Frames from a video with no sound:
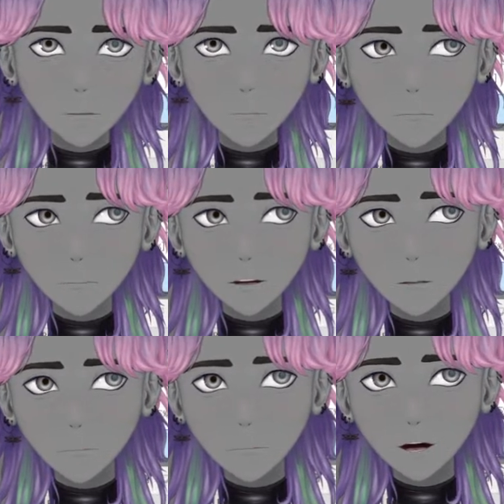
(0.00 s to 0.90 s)
Maybe
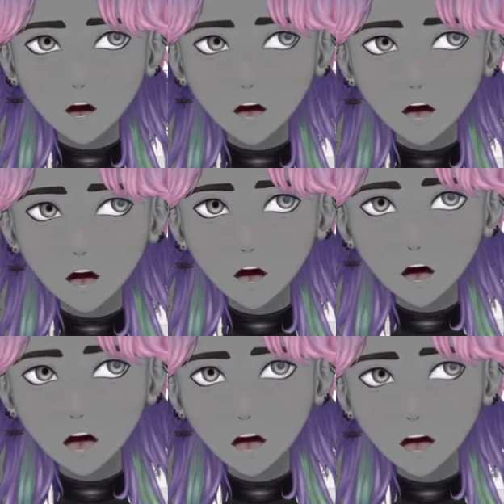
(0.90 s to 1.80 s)
with this one
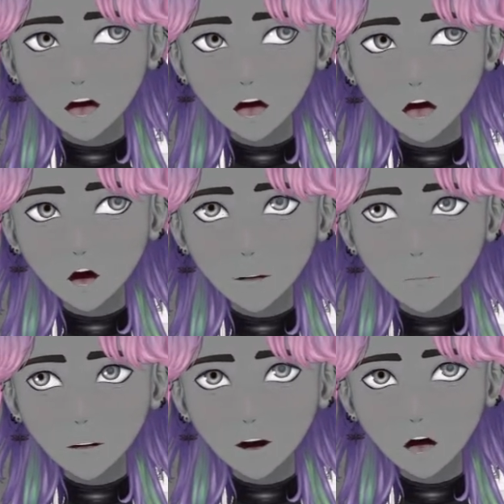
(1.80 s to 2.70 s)
then
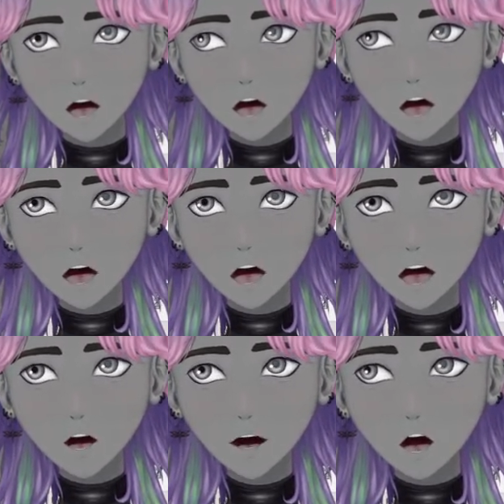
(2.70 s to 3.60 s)
a little bit
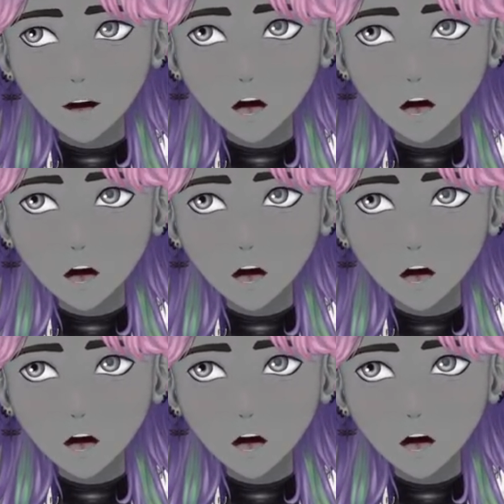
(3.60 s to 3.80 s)
more.